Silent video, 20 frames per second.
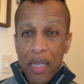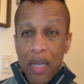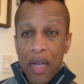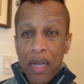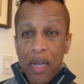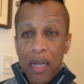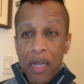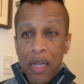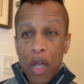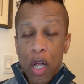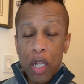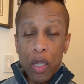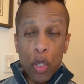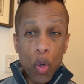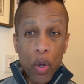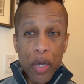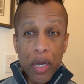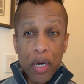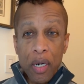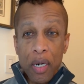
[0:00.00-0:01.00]
a
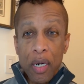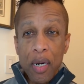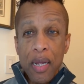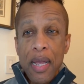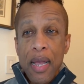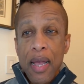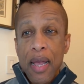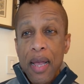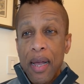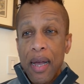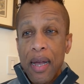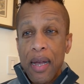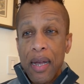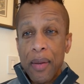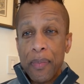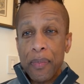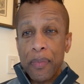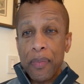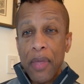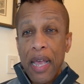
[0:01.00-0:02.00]
lawyer,
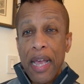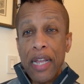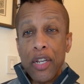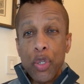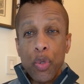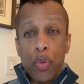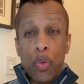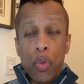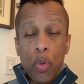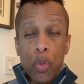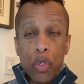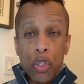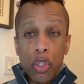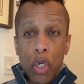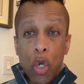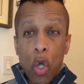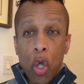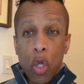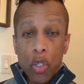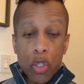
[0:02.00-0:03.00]
and you
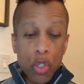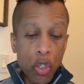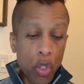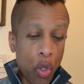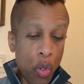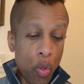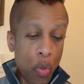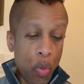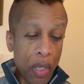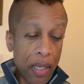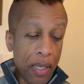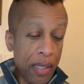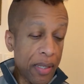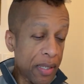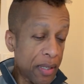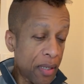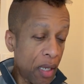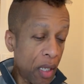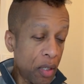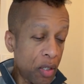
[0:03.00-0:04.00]
should also
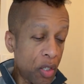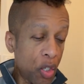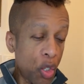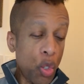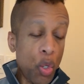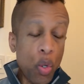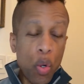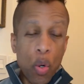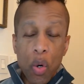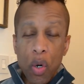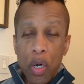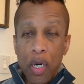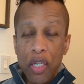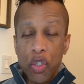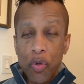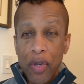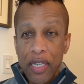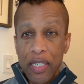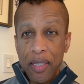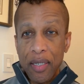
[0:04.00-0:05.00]
consult your
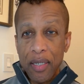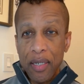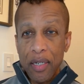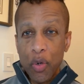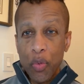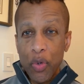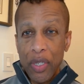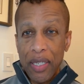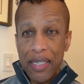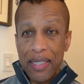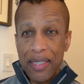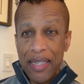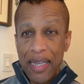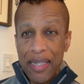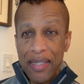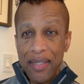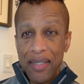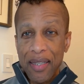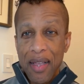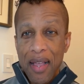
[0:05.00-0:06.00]
trusted real
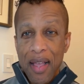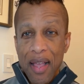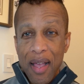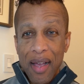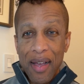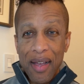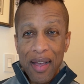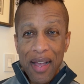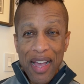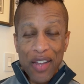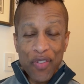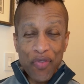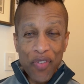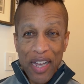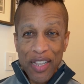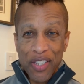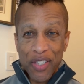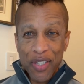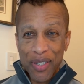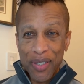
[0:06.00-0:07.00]
estate
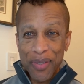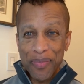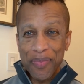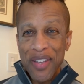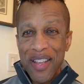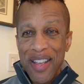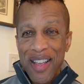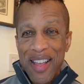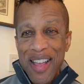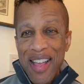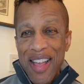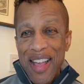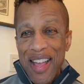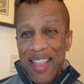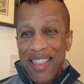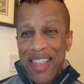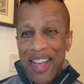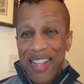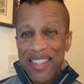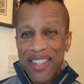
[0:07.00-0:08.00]
advisor.
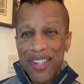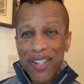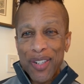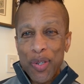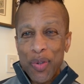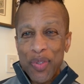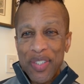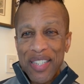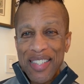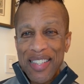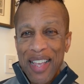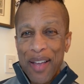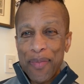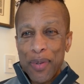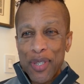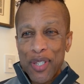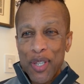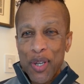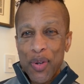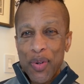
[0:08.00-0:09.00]
That concludes this
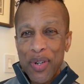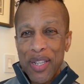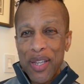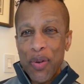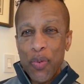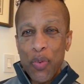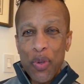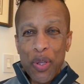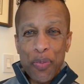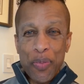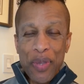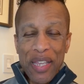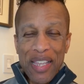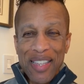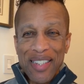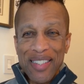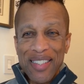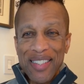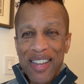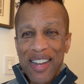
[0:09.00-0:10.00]
episode. We'll be
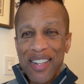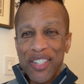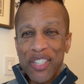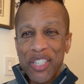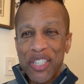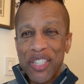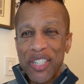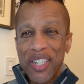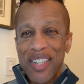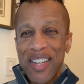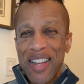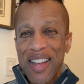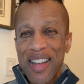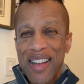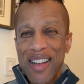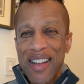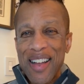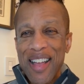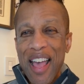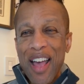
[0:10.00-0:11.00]
in touch.
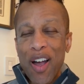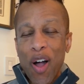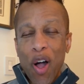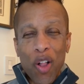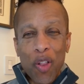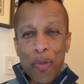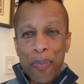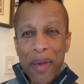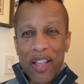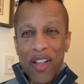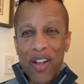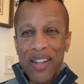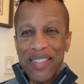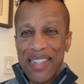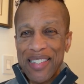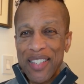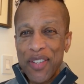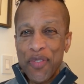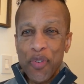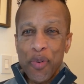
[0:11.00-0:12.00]
All of my
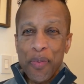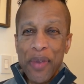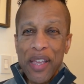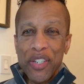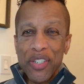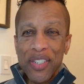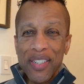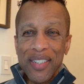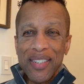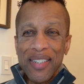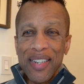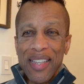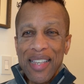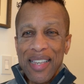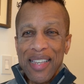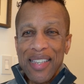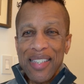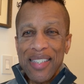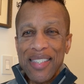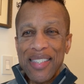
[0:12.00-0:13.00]
contact information
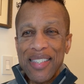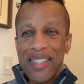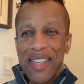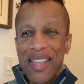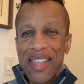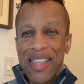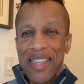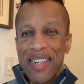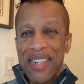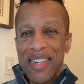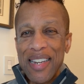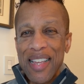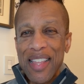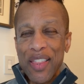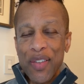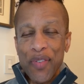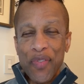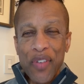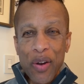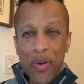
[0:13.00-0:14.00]
is in
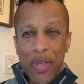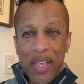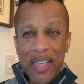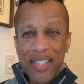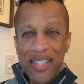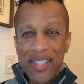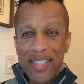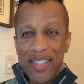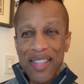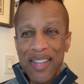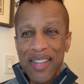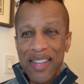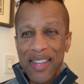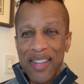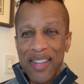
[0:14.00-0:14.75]
the various